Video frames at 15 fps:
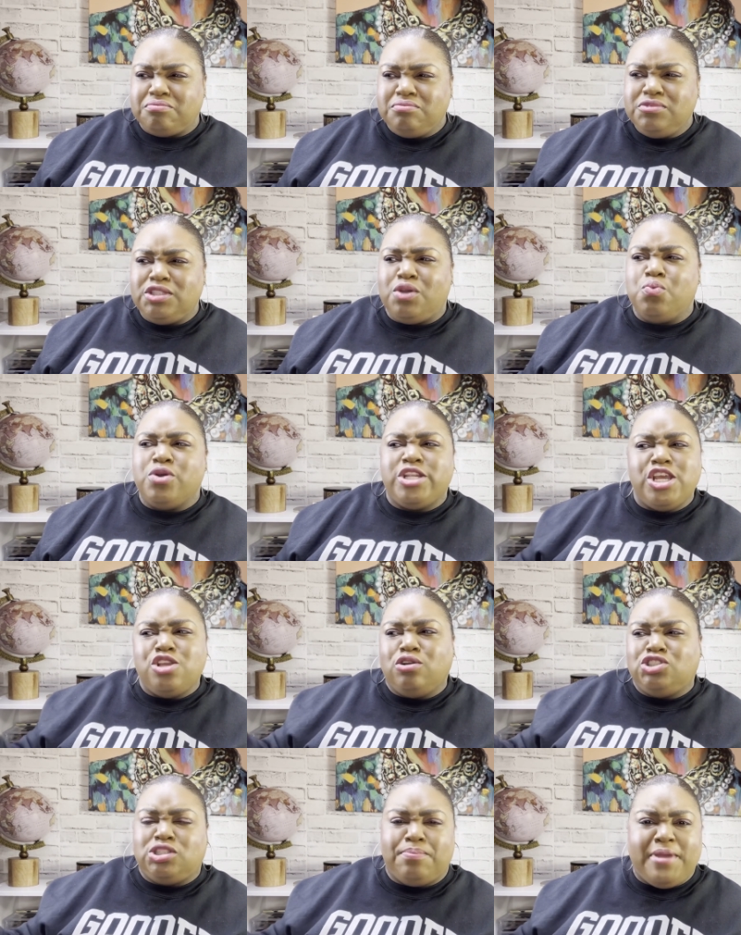Well, then you
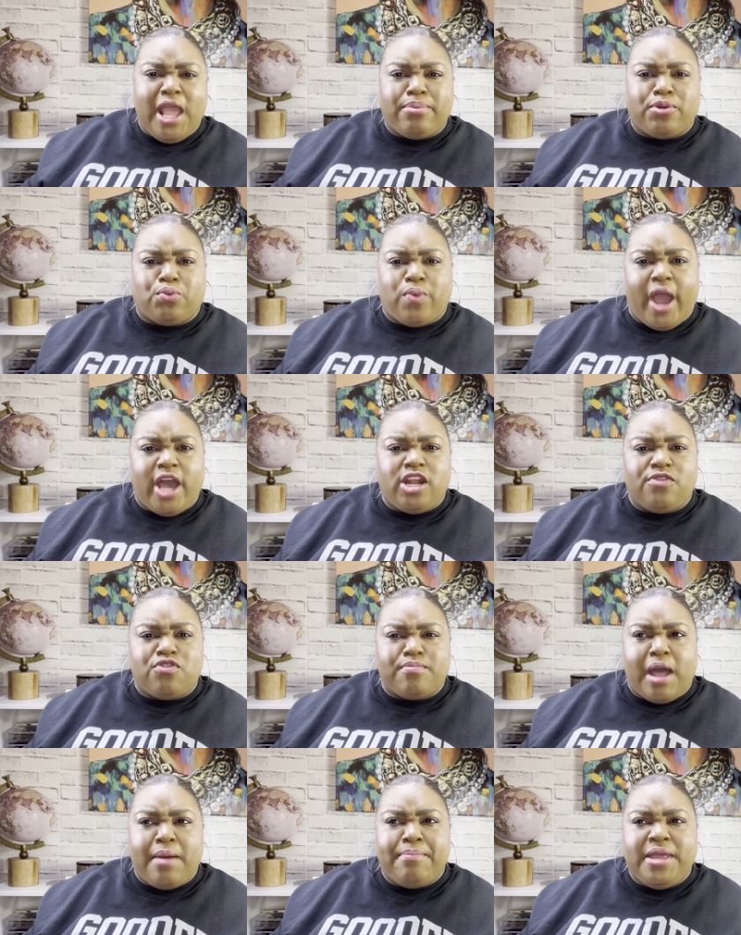should be able to ride over
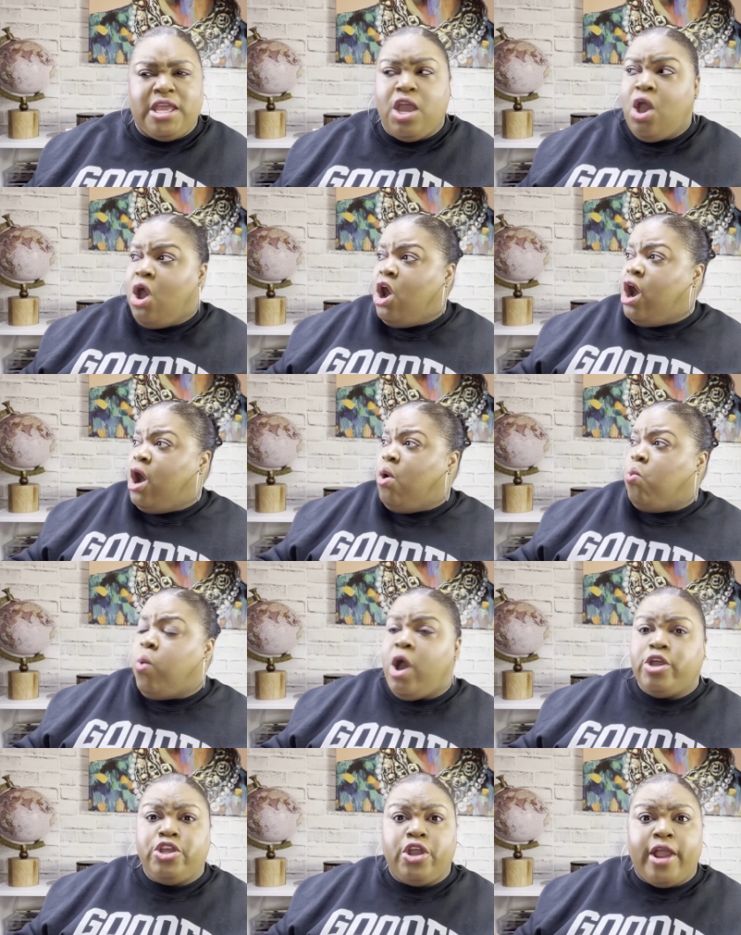my beat.
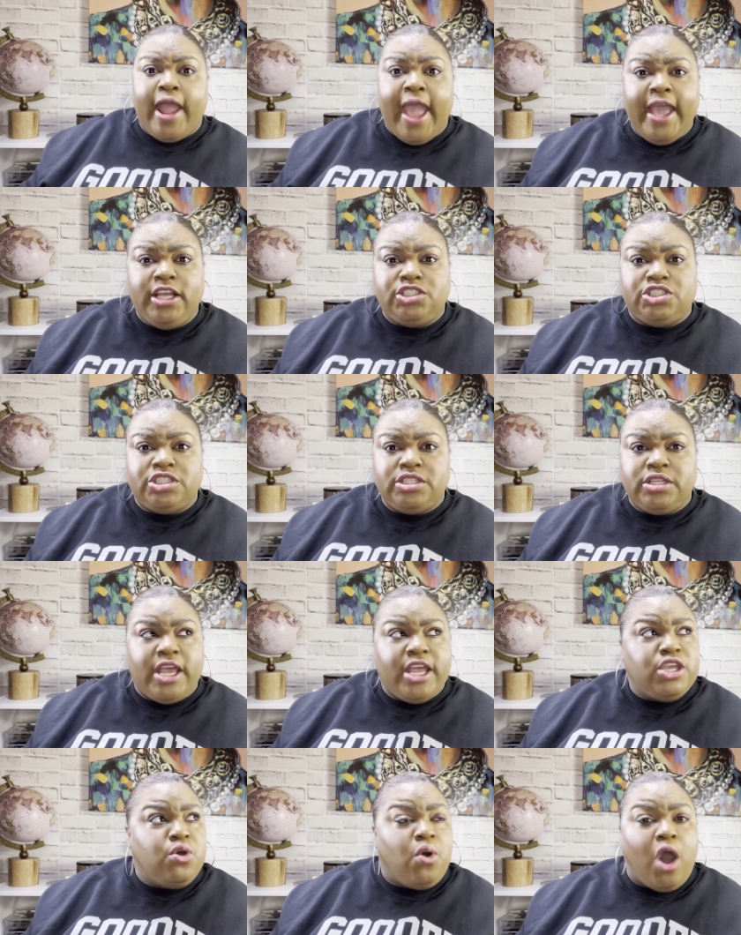Well, you're Haitian
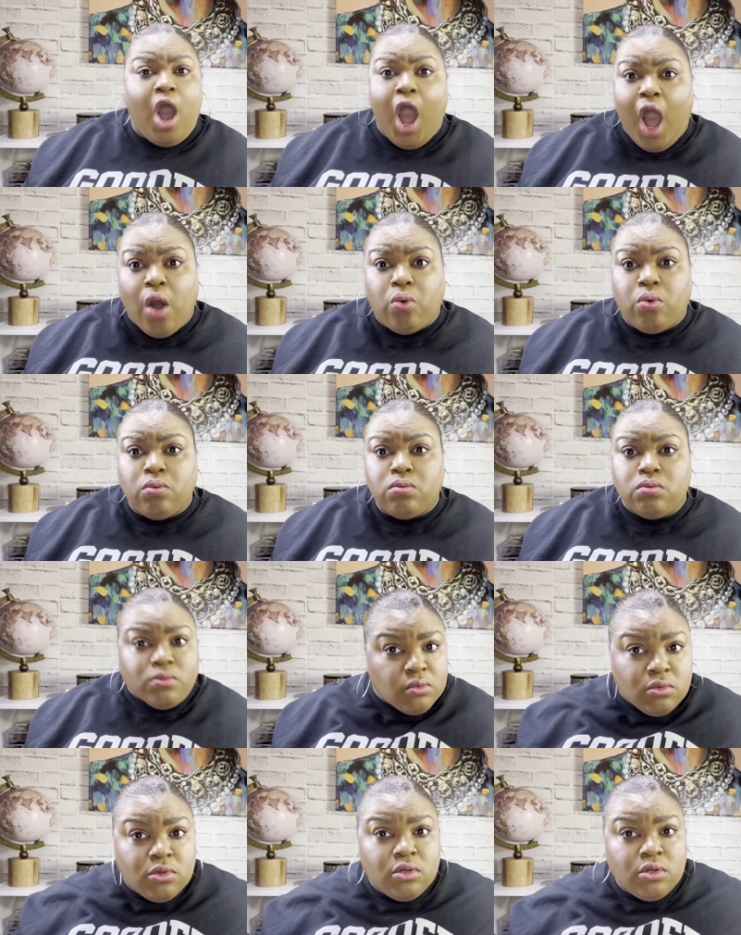and you a hoe.
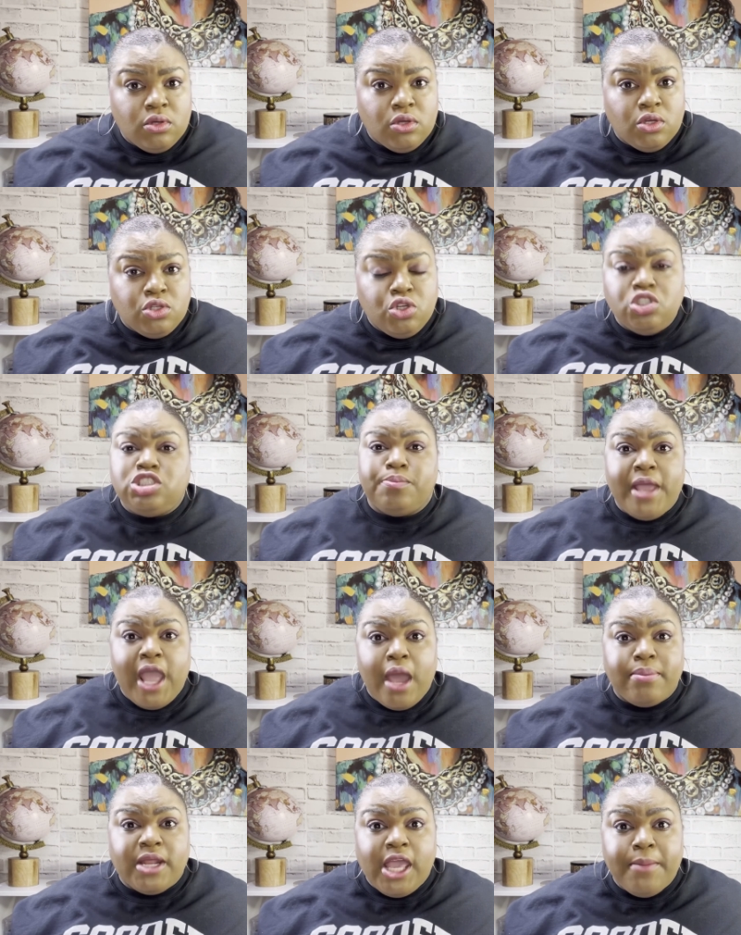You should be
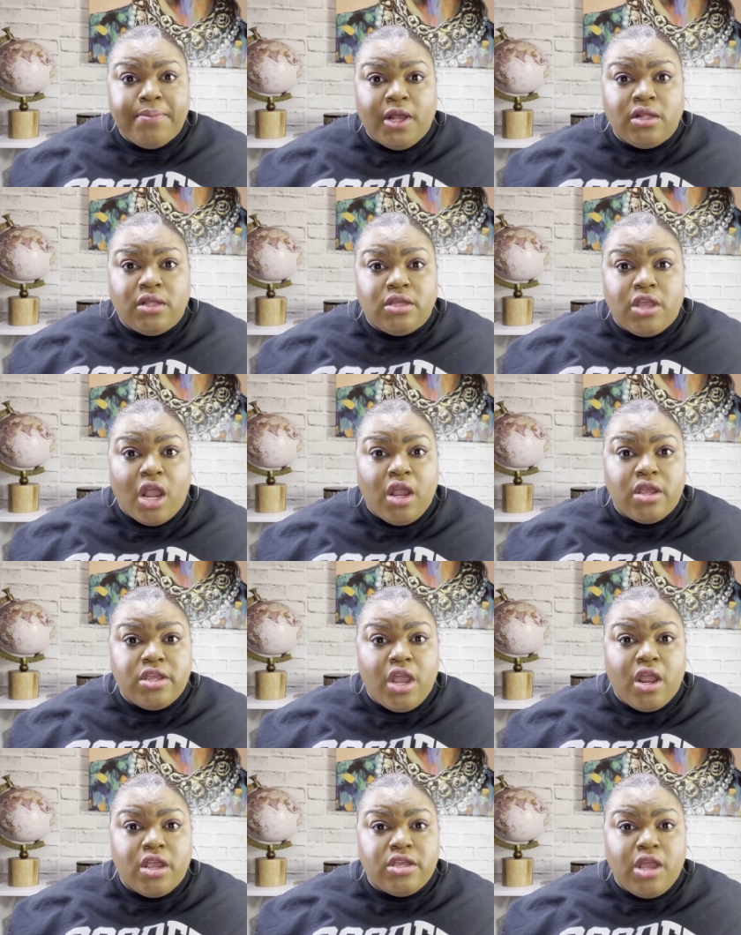able to keep your, your,
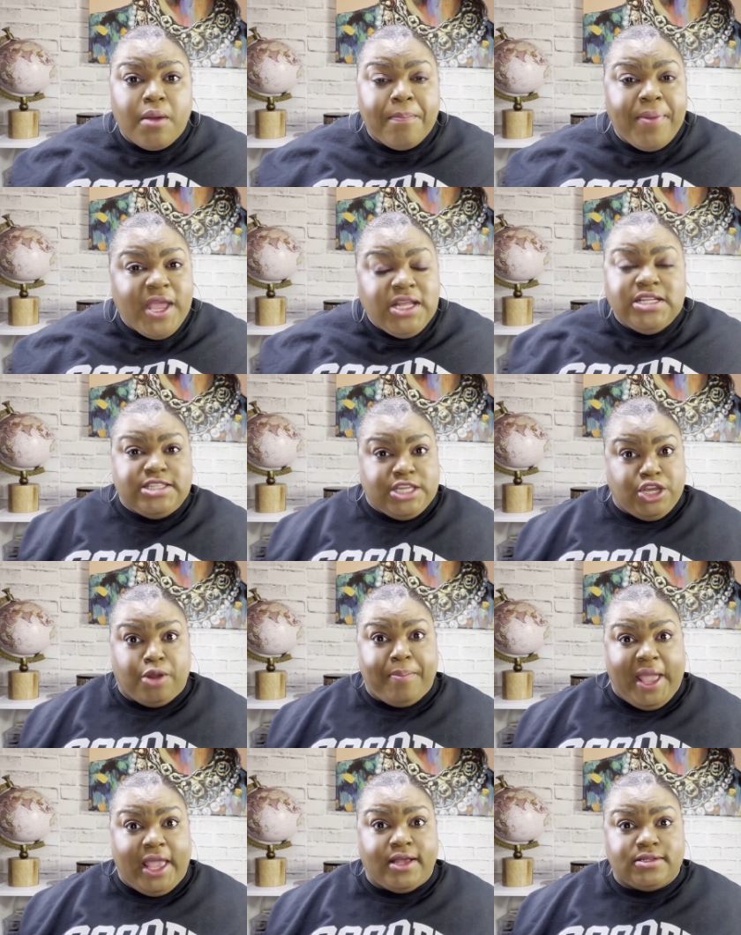your, your penis in your
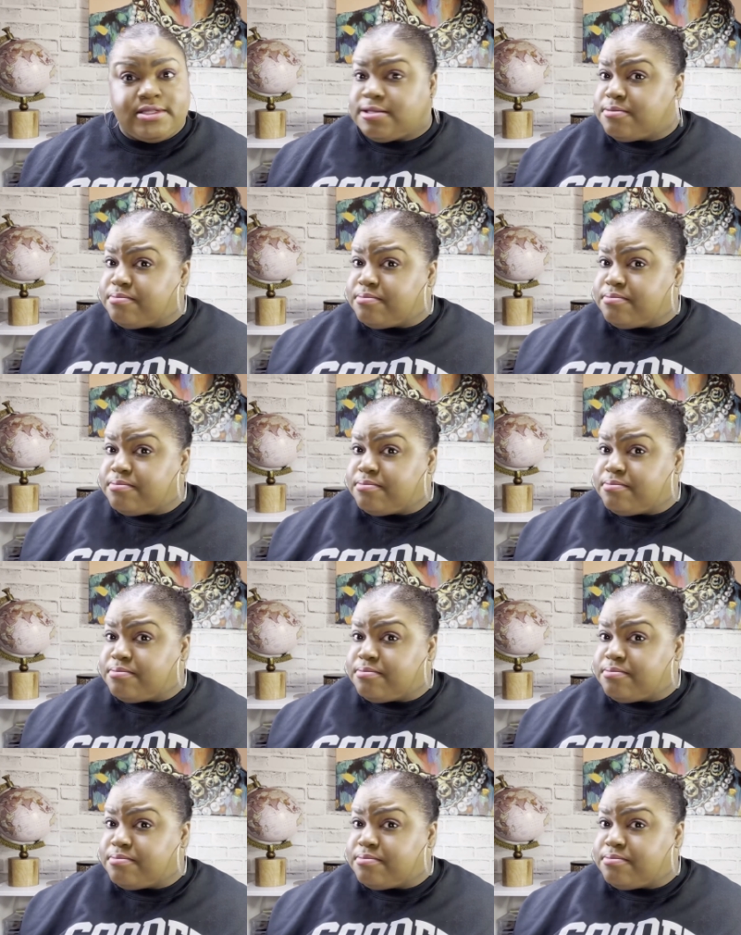pants.